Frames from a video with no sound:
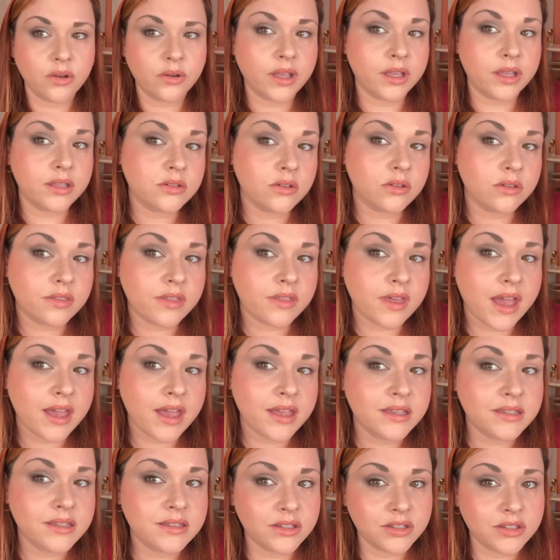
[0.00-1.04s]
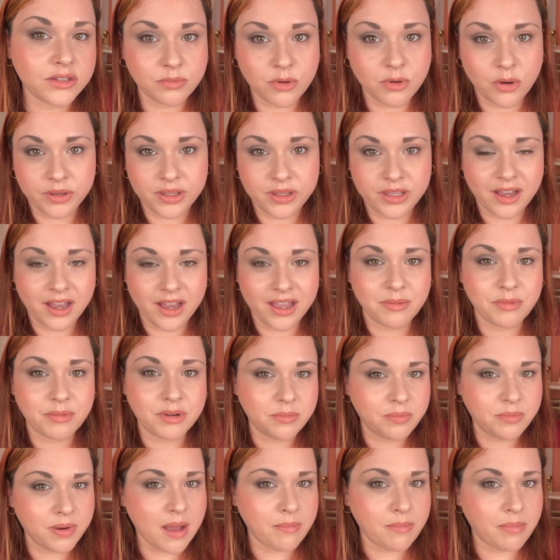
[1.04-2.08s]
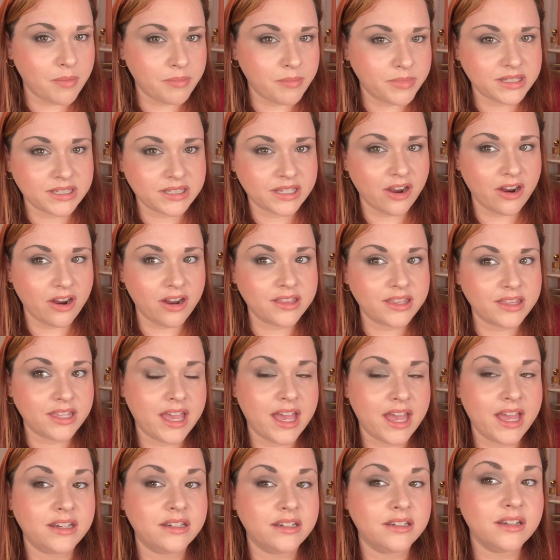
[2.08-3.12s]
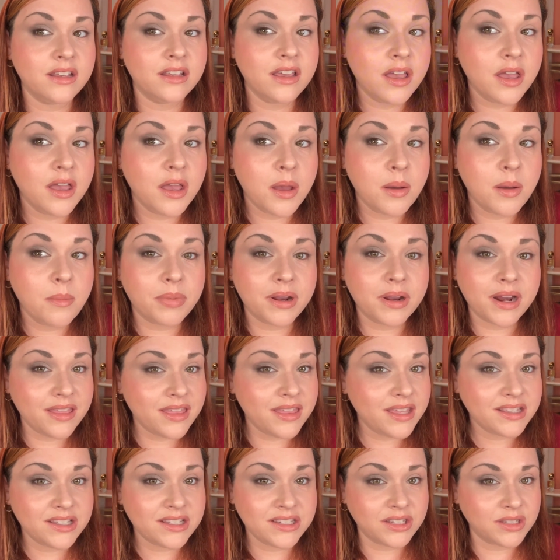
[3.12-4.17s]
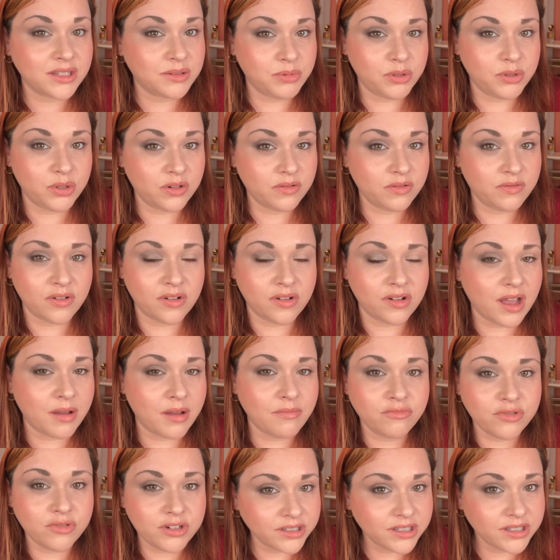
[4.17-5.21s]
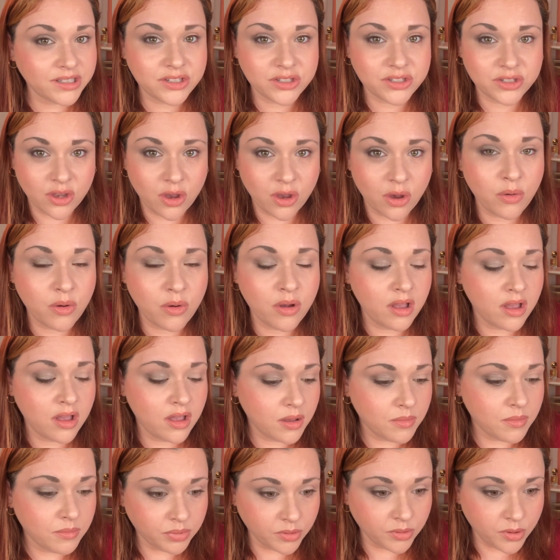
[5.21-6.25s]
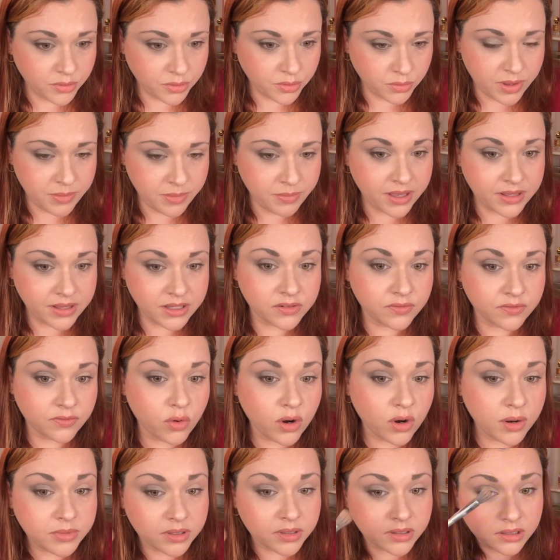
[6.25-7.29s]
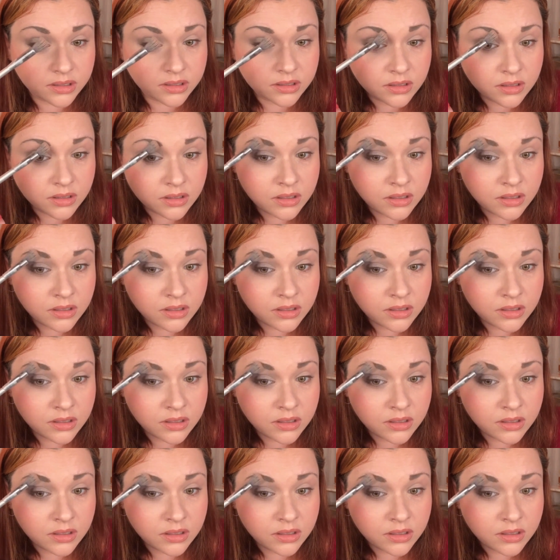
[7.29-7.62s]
Okay, so that is the smoky eye. I'm going to pop on mascara at the end, but I think this is beautiful. I'm really so blown away by this formula.